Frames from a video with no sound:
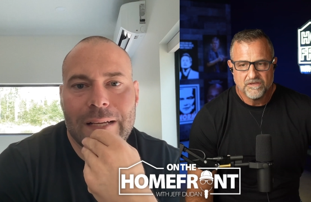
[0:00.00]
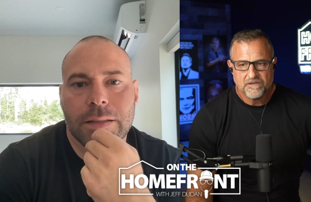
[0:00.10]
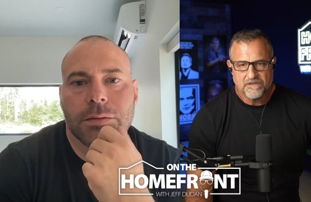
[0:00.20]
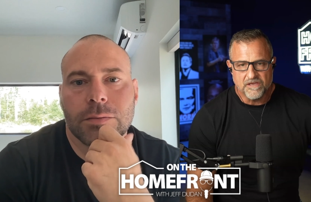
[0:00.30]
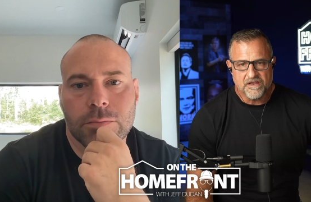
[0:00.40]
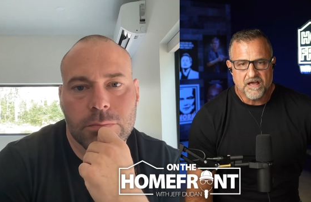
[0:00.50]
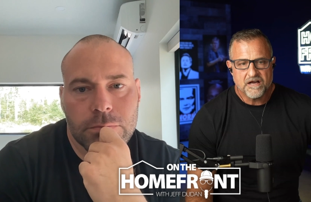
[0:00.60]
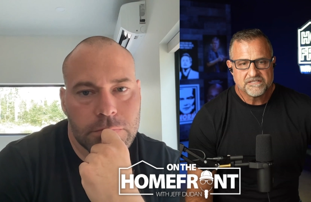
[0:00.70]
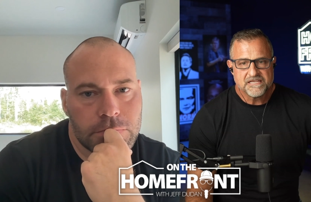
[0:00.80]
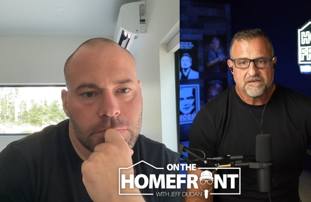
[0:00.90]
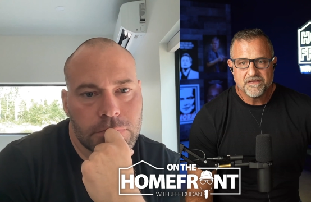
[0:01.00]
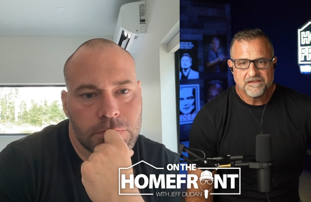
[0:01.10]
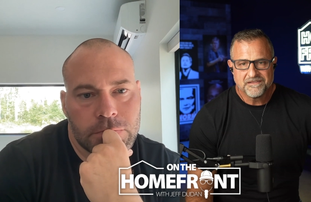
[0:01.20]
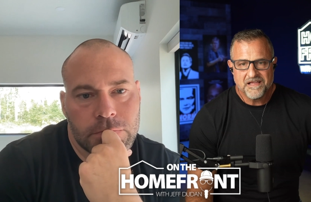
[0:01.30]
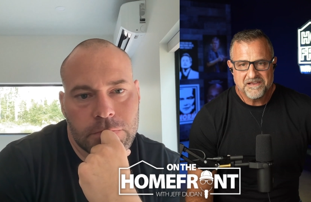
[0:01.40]
Speaker 1: yeah, you got a hunting
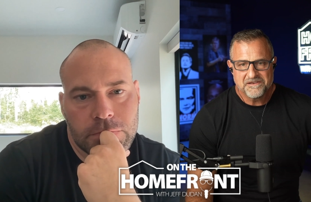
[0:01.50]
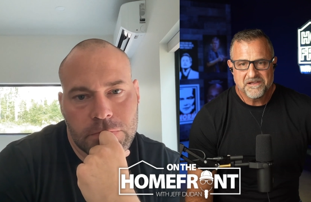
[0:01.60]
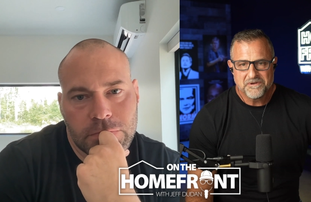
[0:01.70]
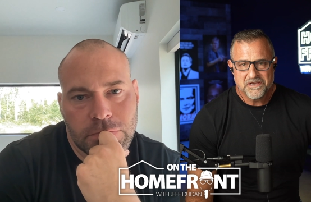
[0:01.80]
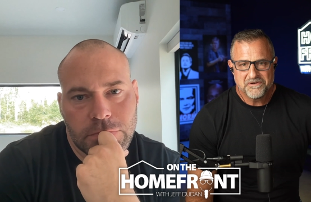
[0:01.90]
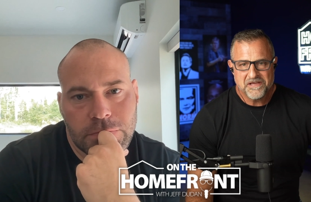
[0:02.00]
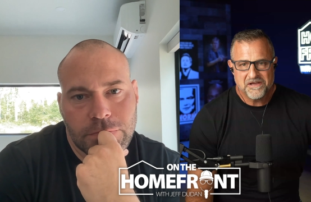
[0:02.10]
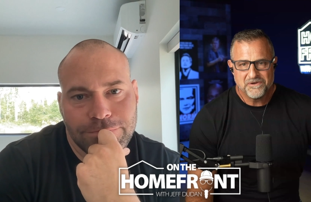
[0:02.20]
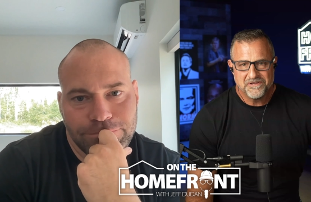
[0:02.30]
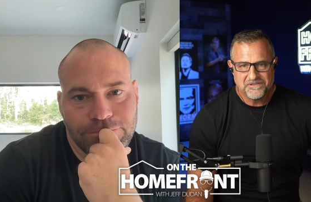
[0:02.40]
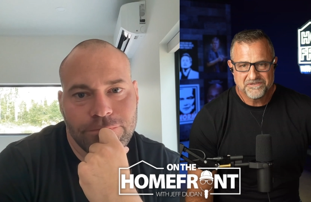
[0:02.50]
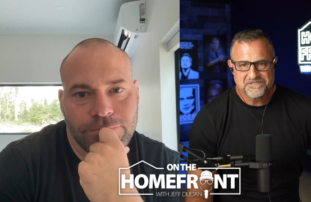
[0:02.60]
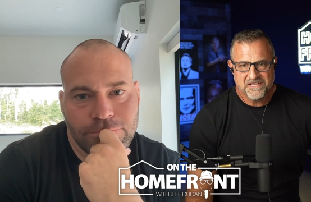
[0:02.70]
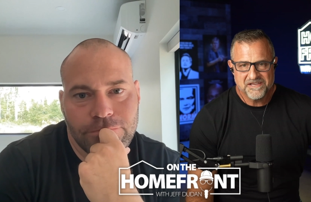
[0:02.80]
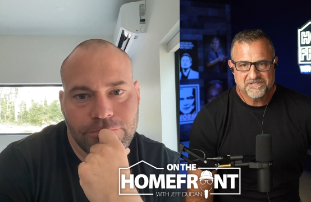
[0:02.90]
line coming out now. It looks
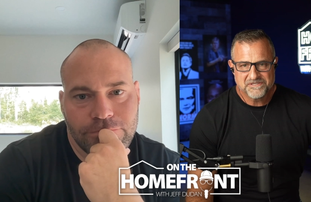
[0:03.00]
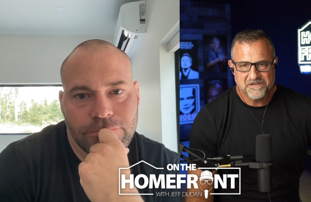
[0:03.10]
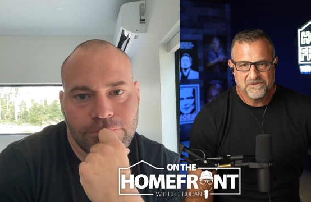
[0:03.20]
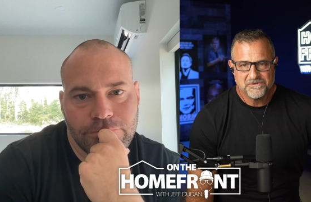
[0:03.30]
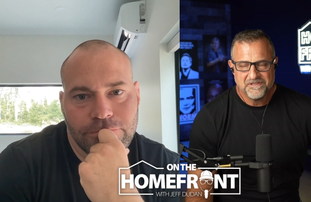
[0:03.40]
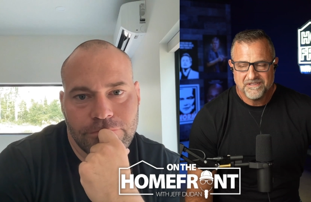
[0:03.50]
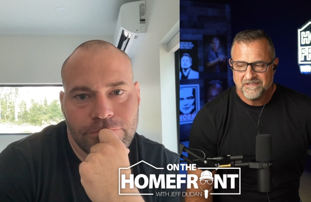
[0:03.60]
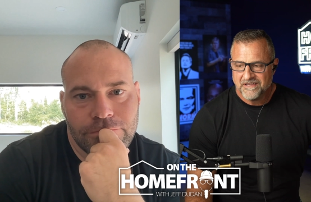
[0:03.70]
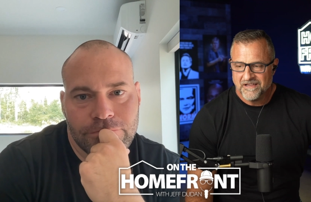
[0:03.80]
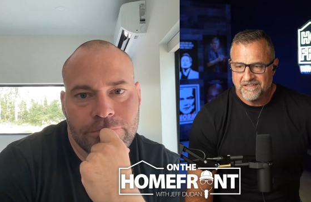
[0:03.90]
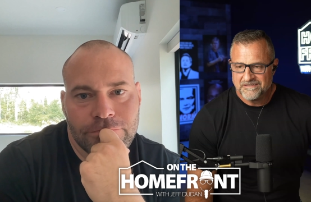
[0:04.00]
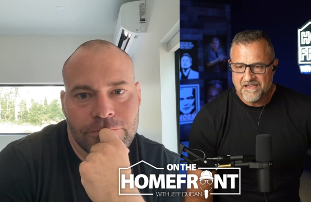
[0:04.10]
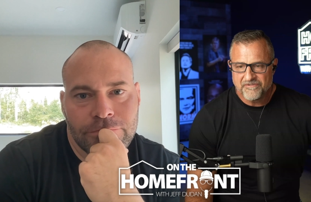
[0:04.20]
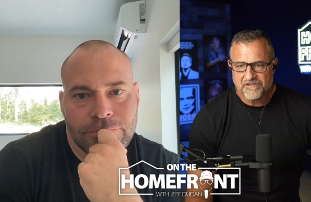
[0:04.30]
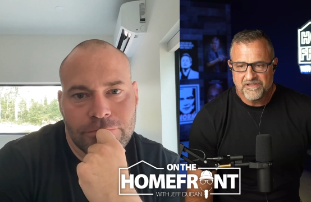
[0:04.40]
like so uh,
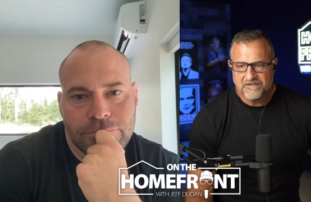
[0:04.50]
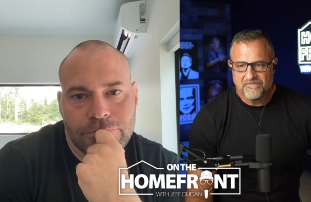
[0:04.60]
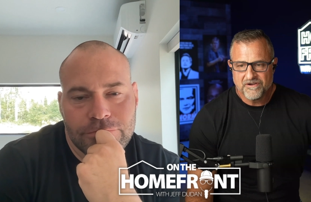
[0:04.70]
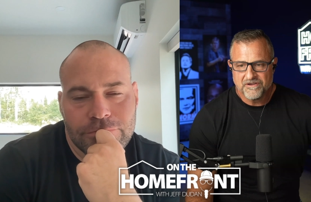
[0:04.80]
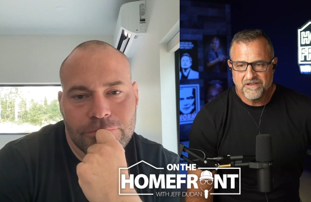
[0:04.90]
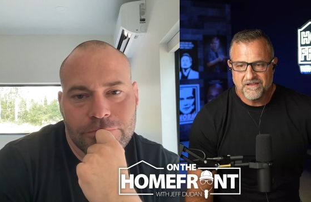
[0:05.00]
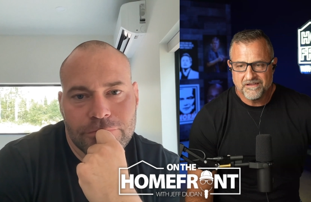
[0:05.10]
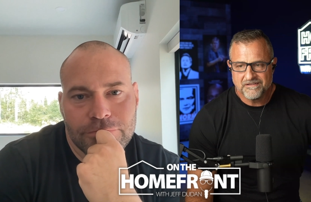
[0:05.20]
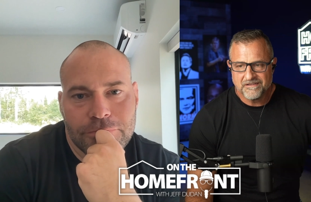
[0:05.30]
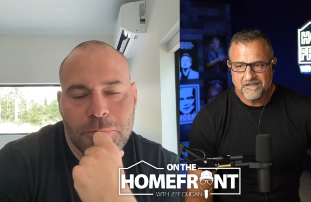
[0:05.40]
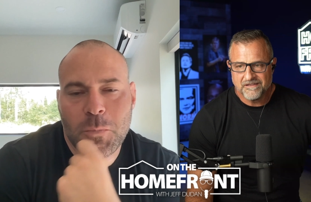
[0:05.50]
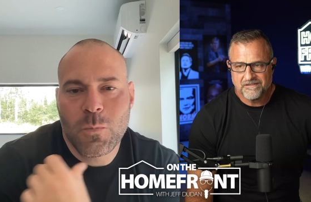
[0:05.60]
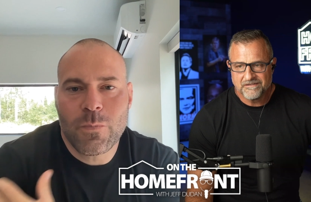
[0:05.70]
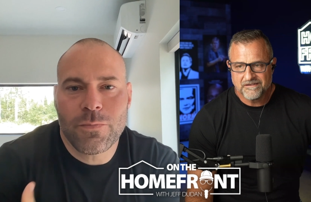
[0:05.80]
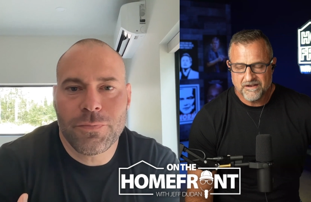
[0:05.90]
definitely a very uh,
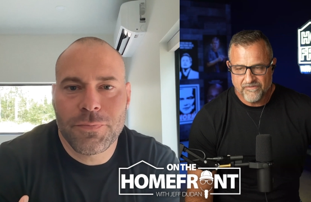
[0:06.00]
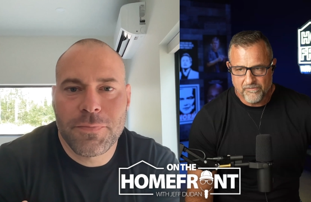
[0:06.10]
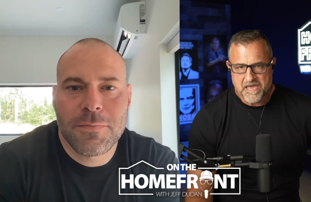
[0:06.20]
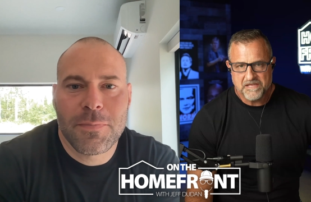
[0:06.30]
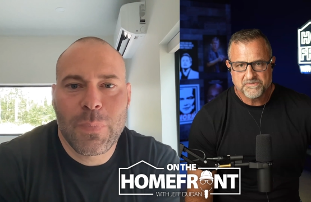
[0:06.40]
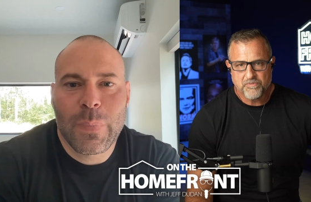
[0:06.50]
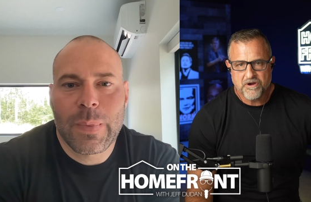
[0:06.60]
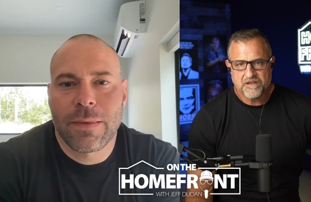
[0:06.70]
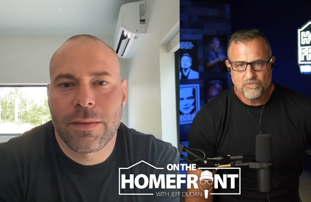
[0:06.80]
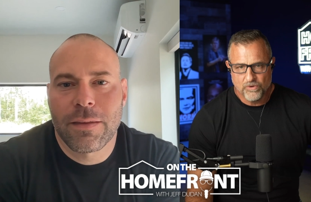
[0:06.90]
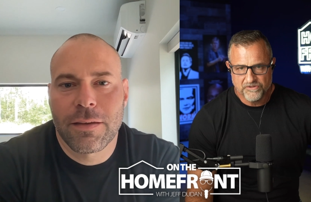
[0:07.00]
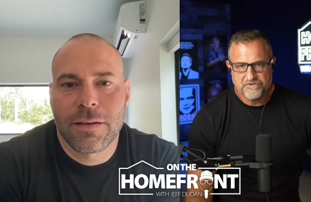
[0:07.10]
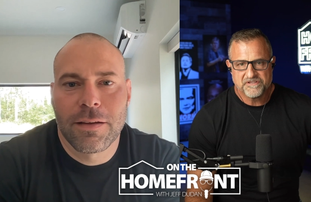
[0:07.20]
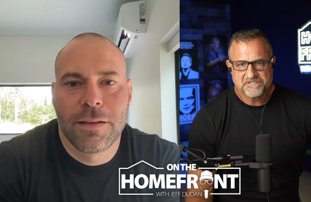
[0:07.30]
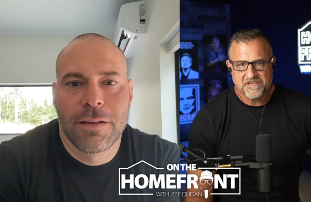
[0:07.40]
uh, kind of a man's brand
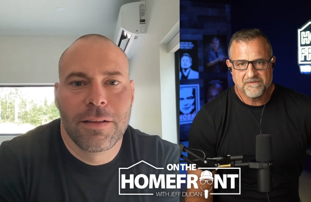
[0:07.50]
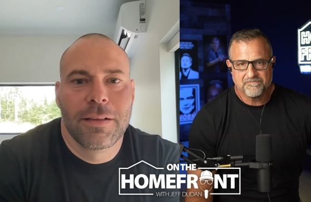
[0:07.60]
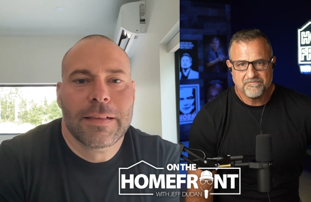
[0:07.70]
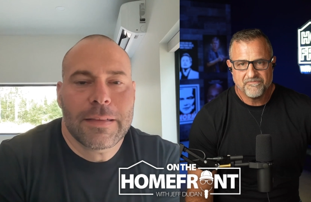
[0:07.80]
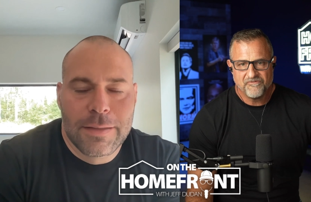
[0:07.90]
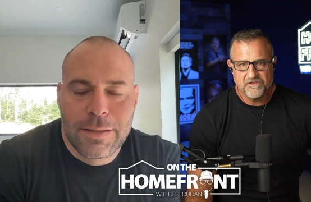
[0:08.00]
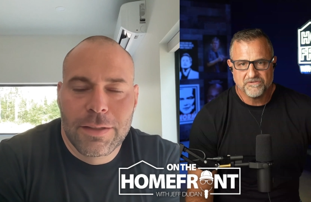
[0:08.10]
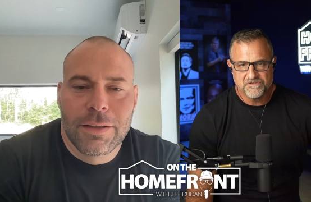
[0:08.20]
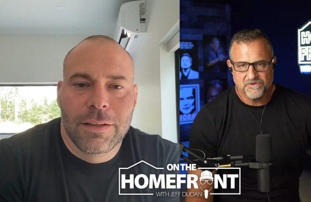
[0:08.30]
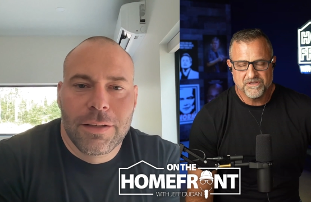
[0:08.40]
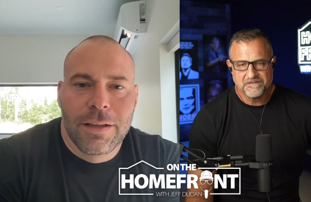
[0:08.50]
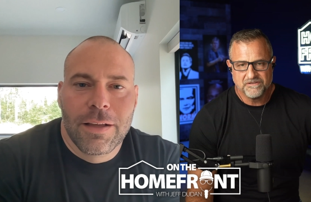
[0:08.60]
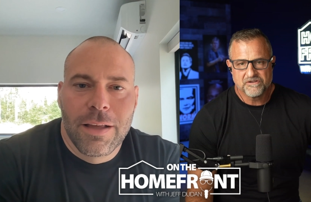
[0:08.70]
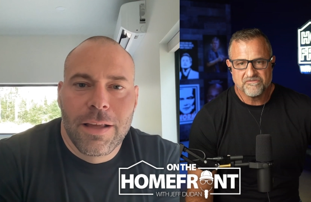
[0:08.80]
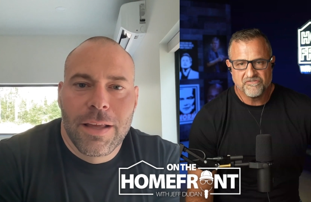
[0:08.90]
wilderness type feel to it,
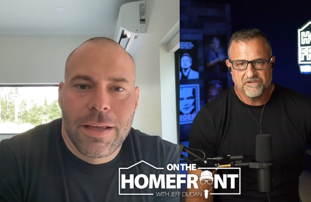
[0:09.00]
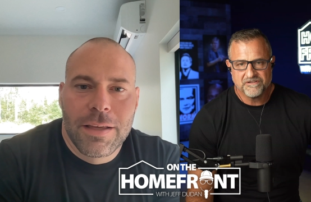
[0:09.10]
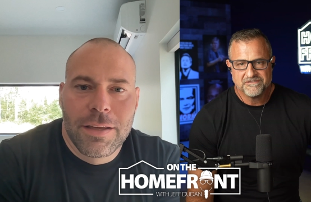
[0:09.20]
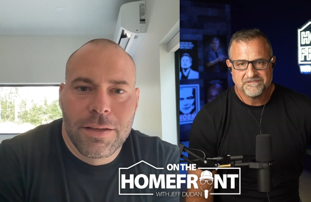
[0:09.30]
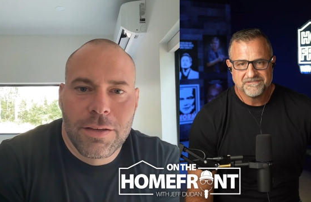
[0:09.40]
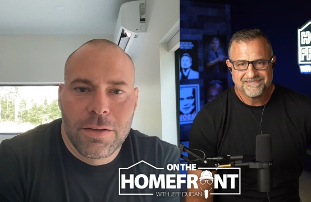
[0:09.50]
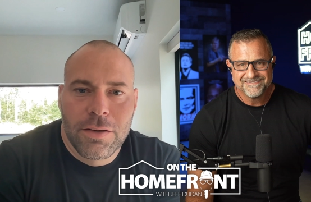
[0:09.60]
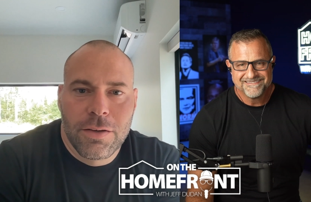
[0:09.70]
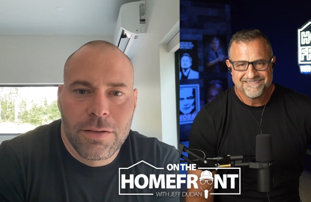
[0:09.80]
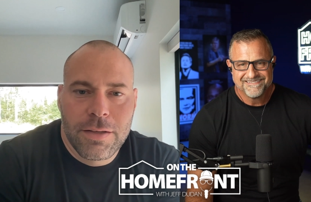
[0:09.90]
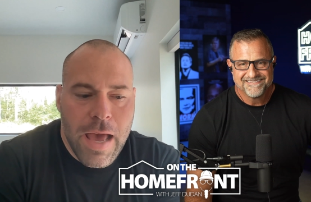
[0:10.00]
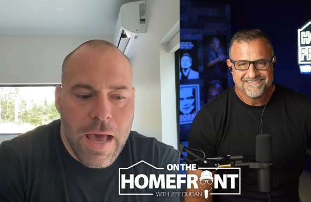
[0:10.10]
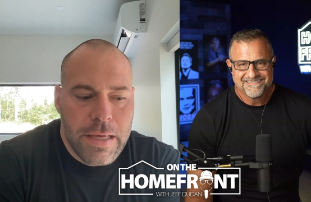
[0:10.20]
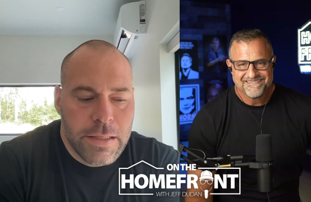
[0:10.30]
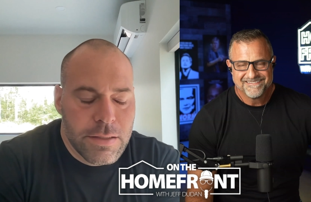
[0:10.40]
look and feel.
Speaker 2: Yeah,
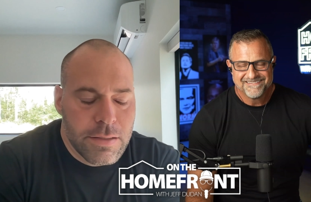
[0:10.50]
it's